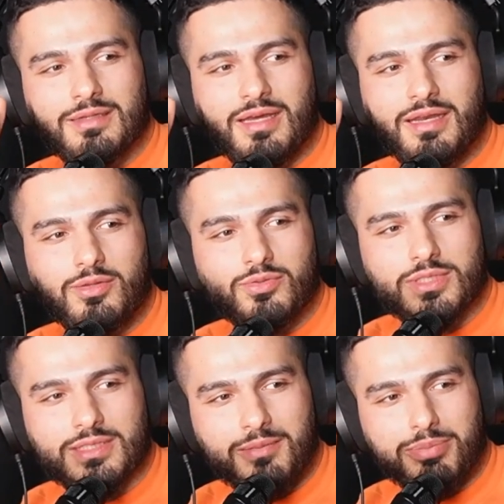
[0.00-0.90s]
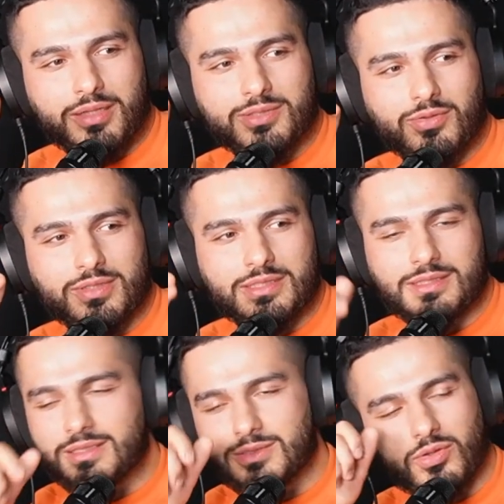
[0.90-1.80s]
And they use the same plug sockets
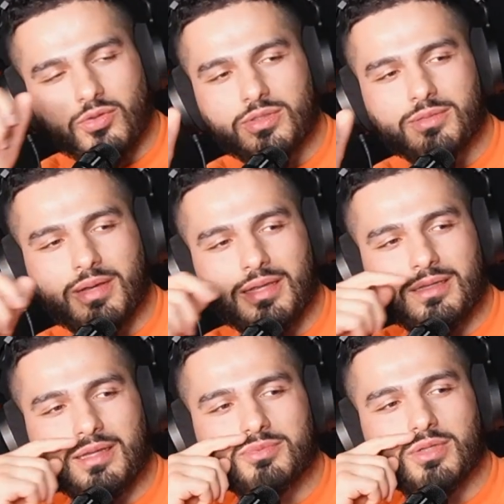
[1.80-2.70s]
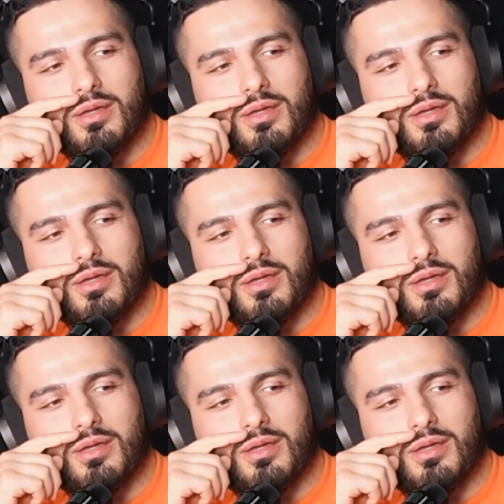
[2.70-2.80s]
as us, so I don't need to buy an adapter.